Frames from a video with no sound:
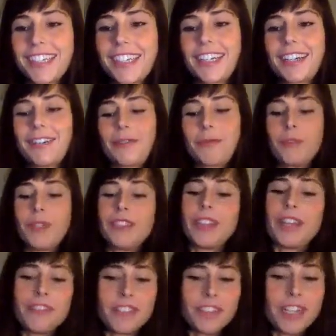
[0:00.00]
We
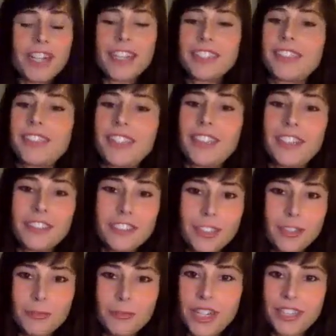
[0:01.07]
love you guys. Thank you
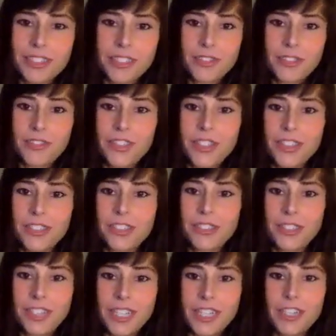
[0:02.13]
so much for
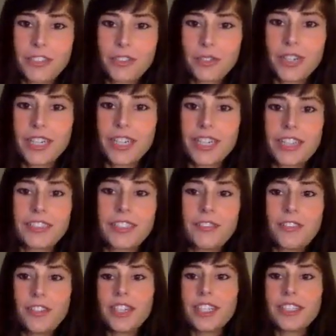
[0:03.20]
tuning in and joining us. And
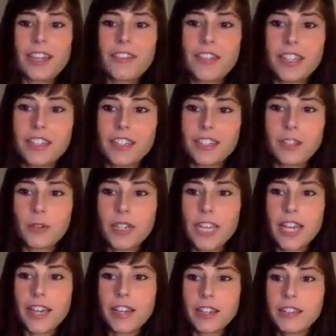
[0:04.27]
if you guys have anything you want to
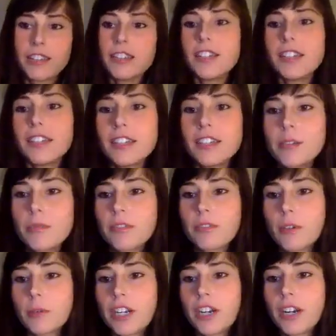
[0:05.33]
add
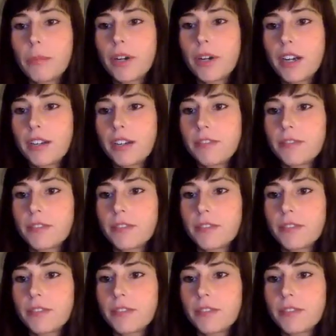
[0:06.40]
before we hop off.